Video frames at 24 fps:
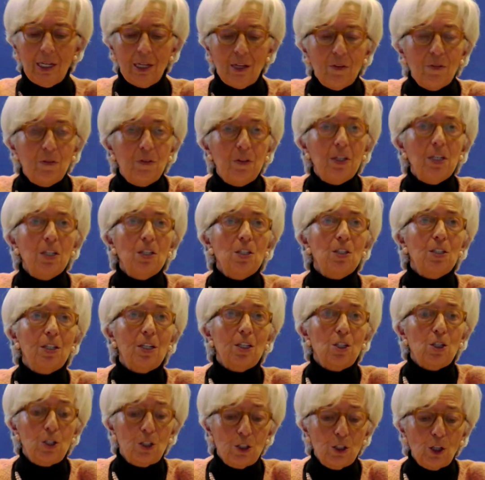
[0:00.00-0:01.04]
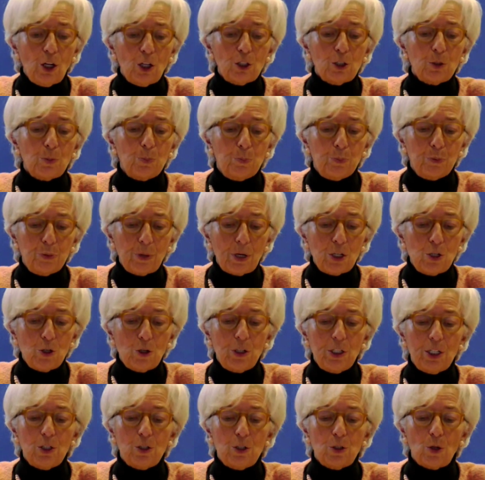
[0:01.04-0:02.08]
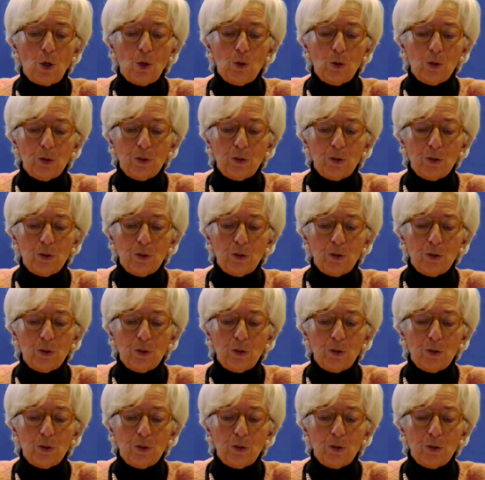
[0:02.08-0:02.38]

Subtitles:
if this does not prejudice or